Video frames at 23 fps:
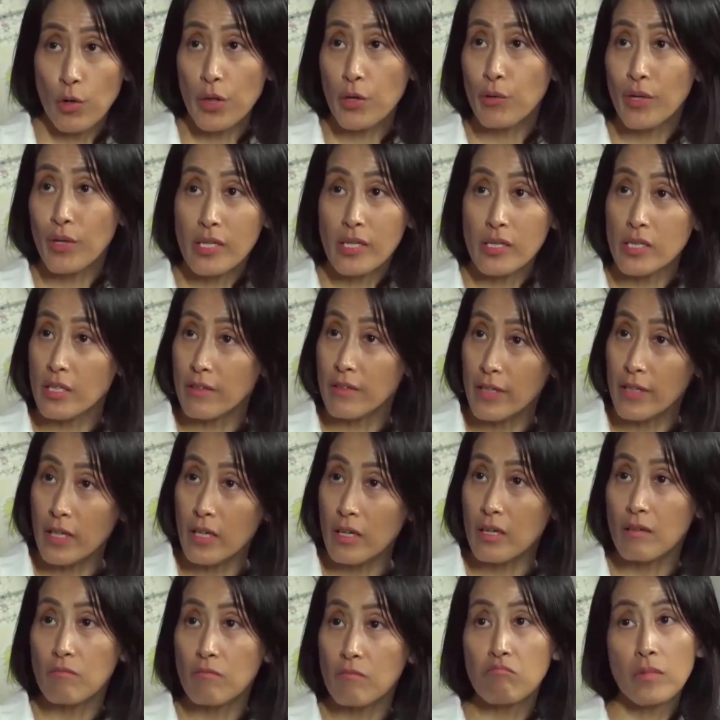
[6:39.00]
North Korean
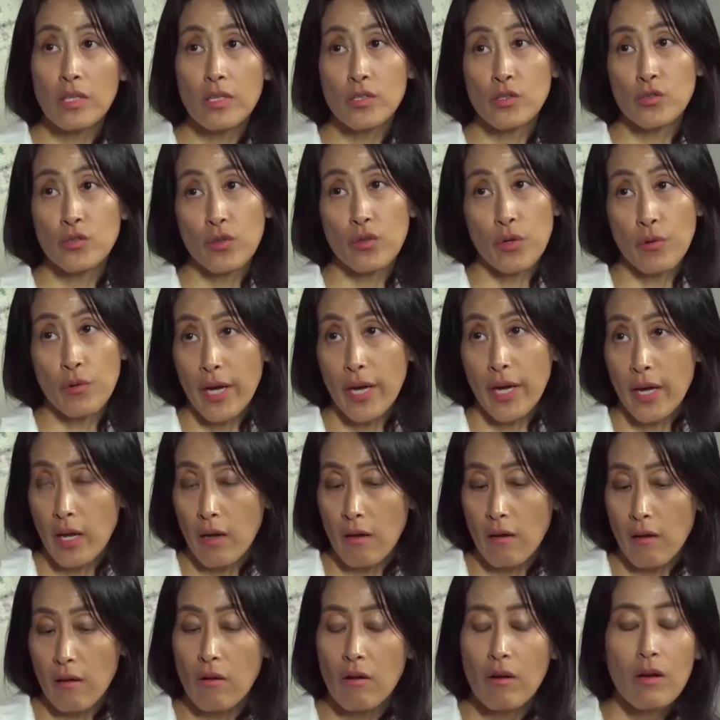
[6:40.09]
TV, listen to the
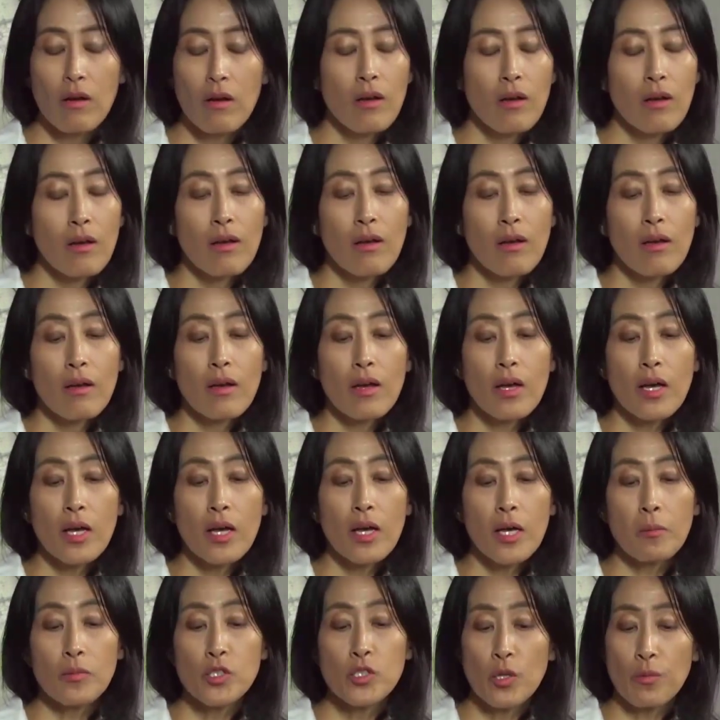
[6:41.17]
radio.
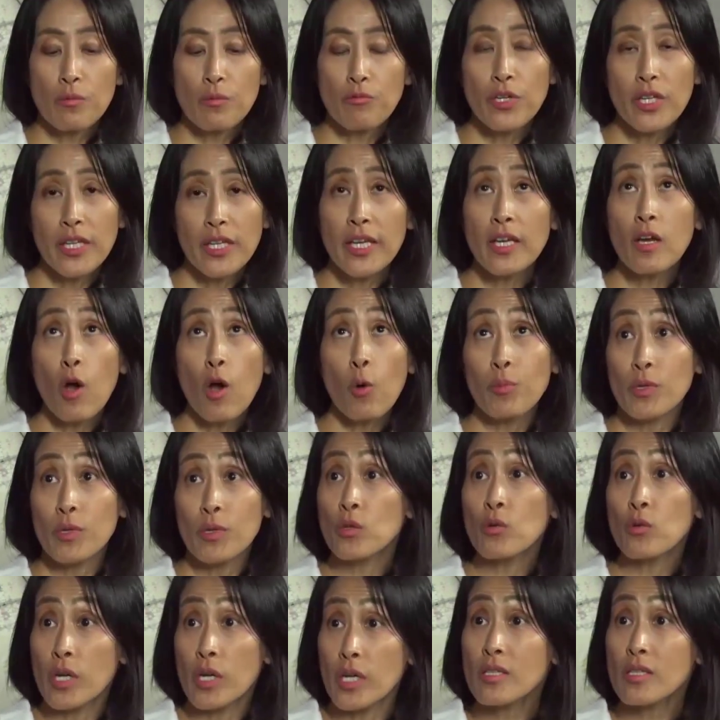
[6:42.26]
Um, so really
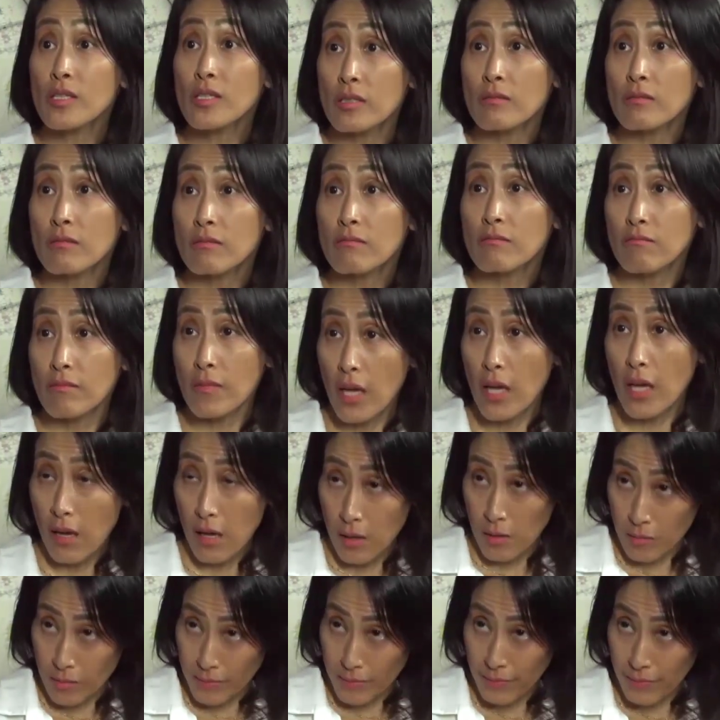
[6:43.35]
open source.
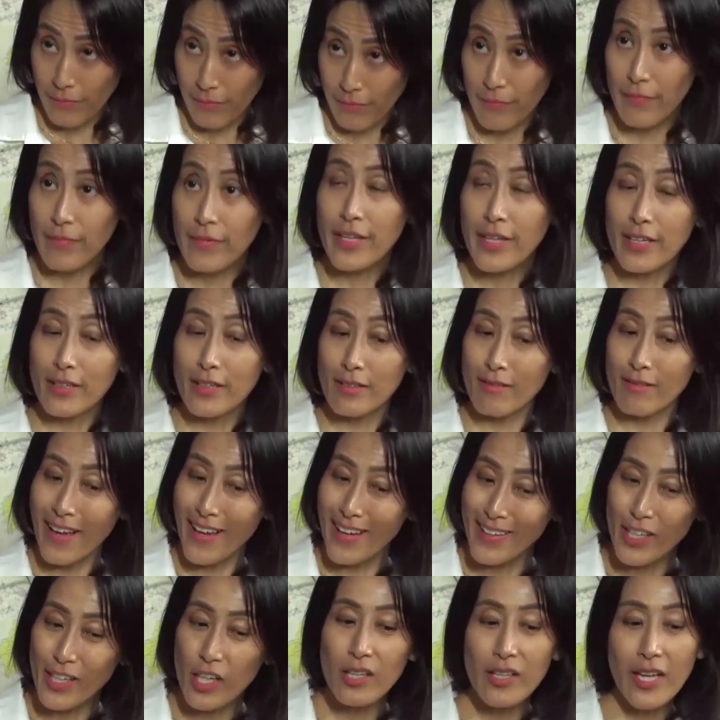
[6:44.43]
Fascinating, um, Yeah,
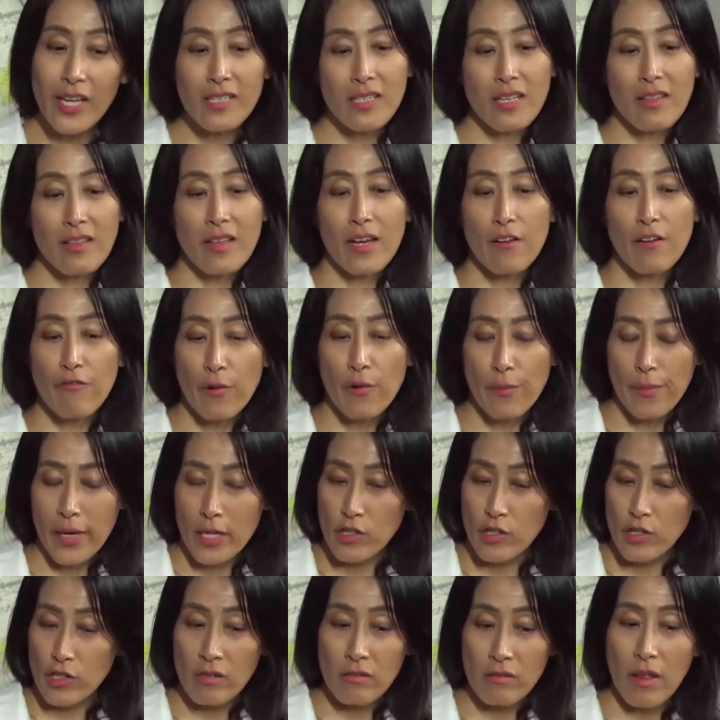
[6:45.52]
and collecting that
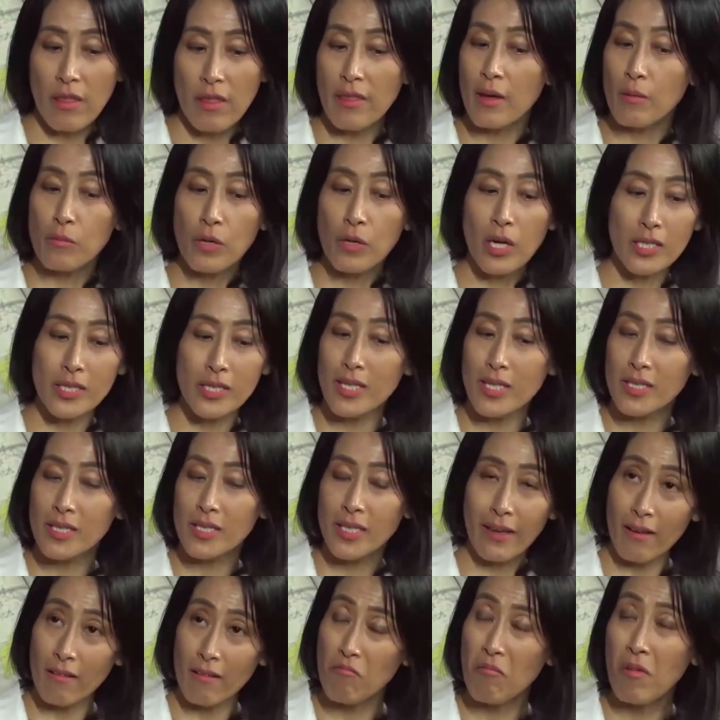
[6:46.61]
information and then
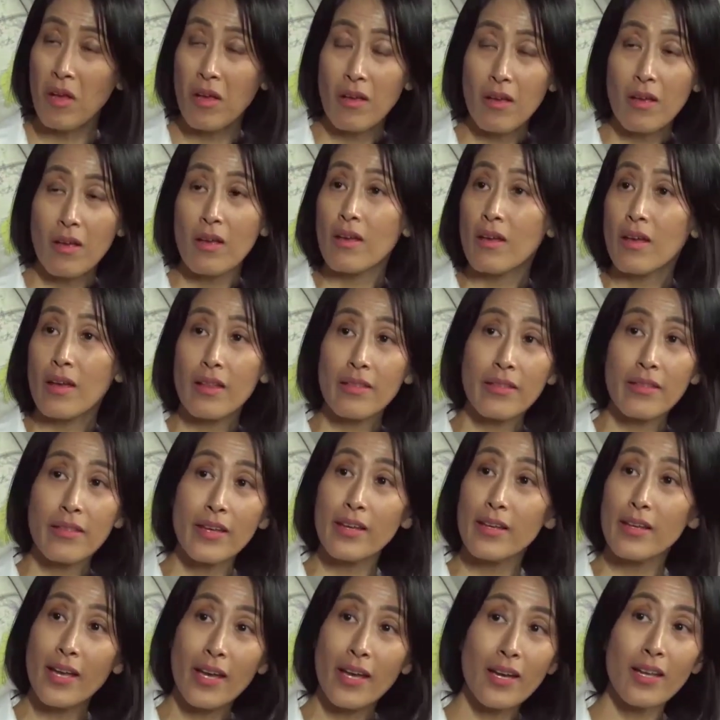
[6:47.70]
processing it and
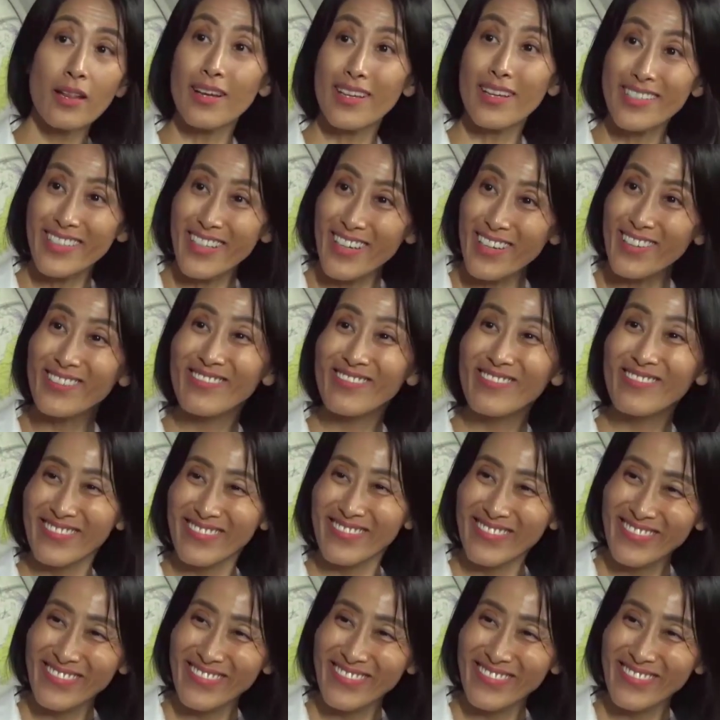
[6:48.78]
then analyzing.